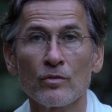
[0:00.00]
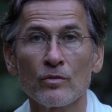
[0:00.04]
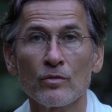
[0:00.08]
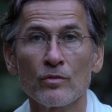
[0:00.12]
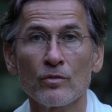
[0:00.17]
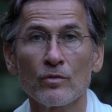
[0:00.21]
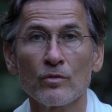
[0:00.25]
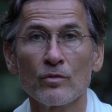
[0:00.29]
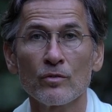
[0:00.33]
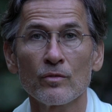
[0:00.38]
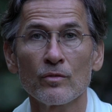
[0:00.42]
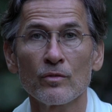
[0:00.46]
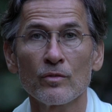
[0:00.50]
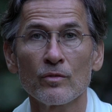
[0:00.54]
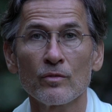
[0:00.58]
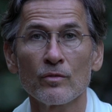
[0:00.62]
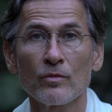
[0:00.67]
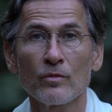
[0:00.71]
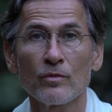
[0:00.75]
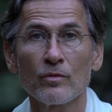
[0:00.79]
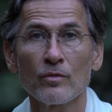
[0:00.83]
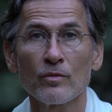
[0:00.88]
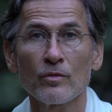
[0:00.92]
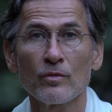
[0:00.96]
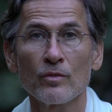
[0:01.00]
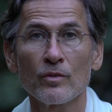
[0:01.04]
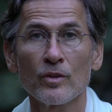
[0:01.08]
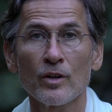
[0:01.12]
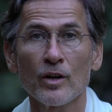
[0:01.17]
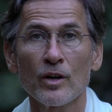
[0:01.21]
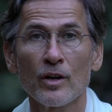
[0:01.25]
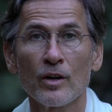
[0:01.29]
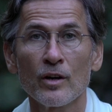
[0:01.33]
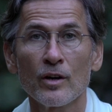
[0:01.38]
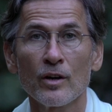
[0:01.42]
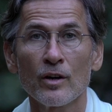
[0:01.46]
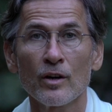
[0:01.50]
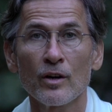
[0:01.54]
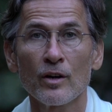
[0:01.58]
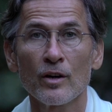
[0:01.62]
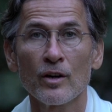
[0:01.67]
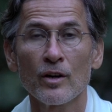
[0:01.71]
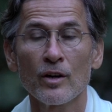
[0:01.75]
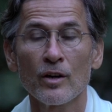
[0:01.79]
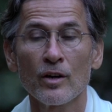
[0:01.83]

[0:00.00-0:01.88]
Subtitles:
No one is speaking in this clip.